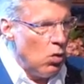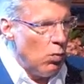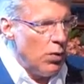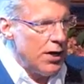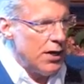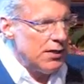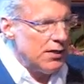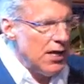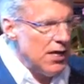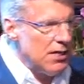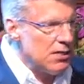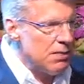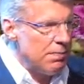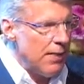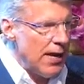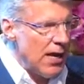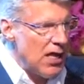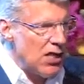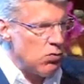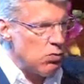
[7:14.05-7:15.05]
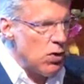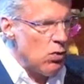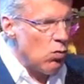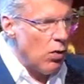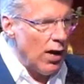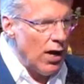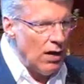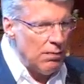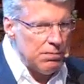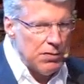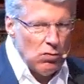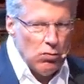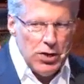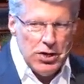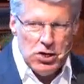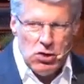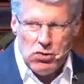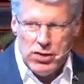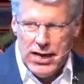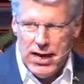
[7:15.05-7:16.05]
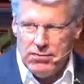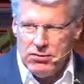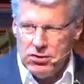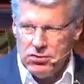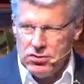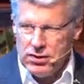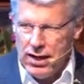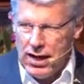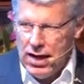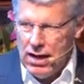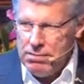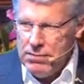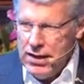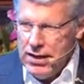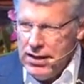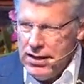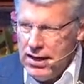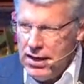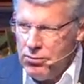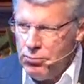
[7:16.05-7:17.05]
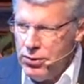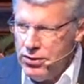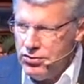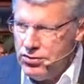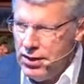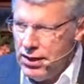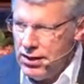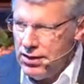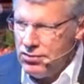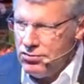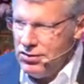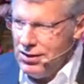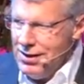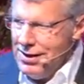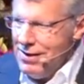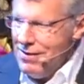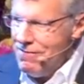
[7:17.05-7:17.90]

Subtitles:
We can take the path we want, but we don't have to stop and resist